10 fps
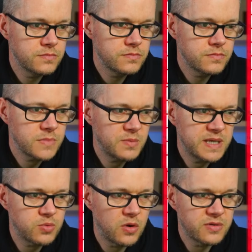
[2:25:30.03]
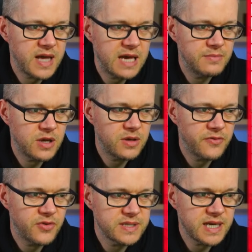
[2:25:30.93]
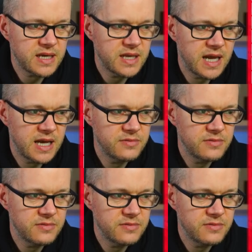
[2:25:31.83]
You miss one game, don't you, for a second yellow?